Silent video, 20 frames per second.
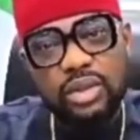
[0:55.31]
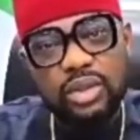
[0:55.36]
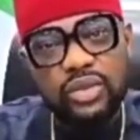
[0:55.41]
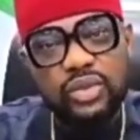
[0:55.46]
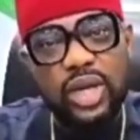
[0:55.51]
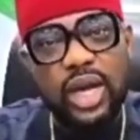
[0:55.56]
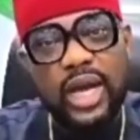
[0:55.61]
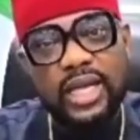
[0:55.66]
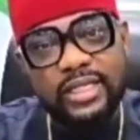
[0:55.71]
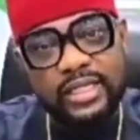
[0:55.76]

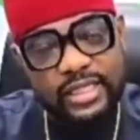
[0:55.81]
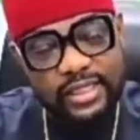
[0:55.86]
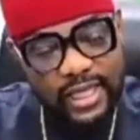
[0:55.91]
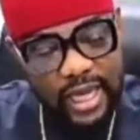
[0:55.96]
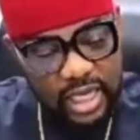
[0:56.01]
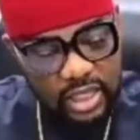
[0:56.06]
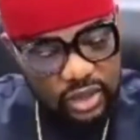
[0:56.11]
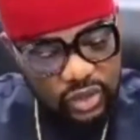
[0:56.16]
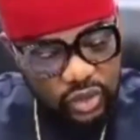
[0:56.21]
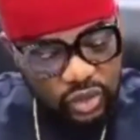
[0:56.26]
So as it
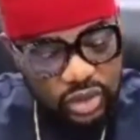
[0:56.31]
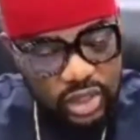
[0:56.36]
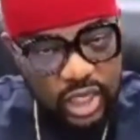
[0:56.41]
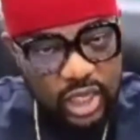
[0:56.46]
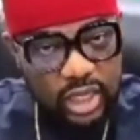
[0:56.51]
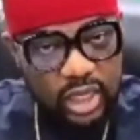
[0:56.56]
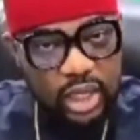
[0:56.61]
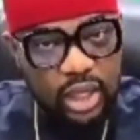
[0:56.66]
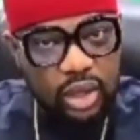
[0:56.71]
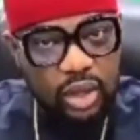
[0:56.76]
stands
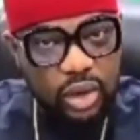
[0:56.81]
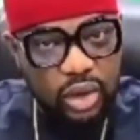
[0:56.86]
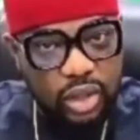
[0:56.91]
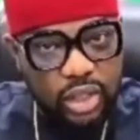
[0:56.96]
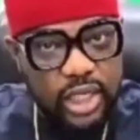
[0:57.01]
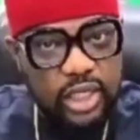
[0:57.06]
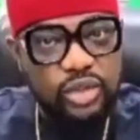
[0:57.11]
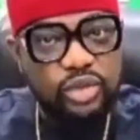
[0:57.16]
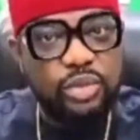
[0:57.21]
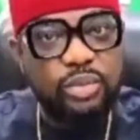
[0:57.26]
today,
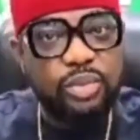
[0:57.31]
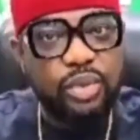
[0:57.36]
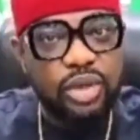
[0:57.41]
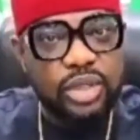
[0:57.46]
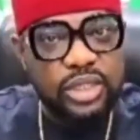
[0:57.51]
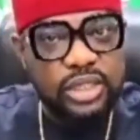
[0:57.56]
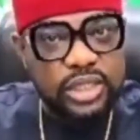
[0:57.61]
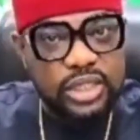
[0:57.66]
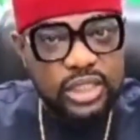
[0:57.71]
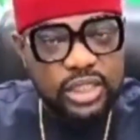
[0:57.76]
Jumbo
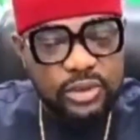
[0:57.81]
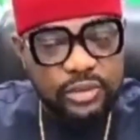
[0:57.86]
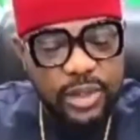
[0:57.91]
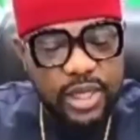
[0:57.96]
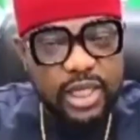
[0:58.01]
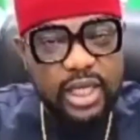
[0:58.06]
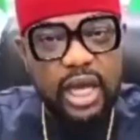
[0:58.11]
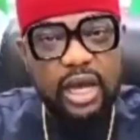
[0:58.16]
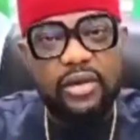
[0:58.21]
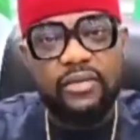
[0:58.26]
is the
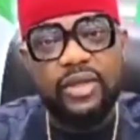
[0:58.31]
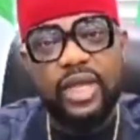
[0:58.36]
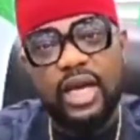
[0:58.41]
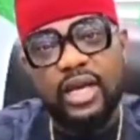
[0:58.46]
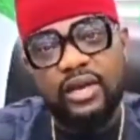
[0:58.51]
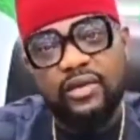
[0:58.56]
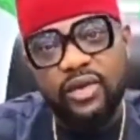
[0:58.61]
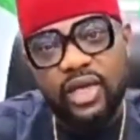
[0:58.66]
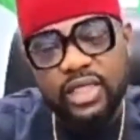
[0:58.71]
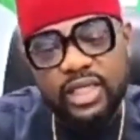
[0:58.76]
Speaker of that
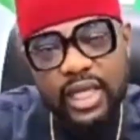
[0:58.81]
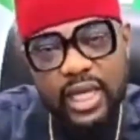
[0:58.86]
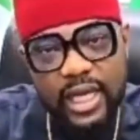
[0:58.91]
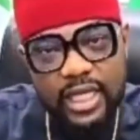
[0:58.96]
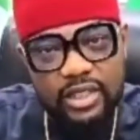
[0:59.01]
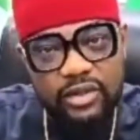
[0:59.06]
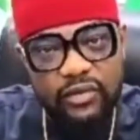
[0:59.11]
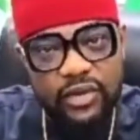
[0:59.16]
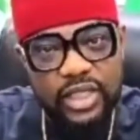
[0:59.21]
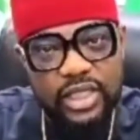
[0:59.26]
Rivers State
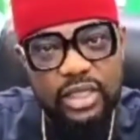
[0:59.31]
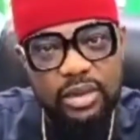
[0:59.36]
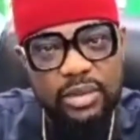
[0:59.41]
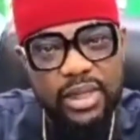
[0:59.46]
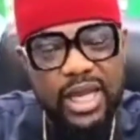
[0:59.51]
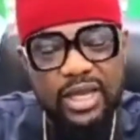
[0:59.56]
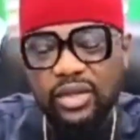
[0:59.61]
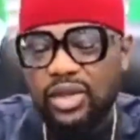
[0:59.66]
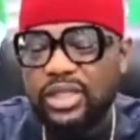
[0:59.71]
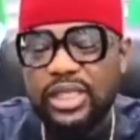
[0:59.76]
House of
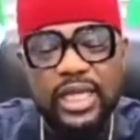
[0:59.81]
Assembly, and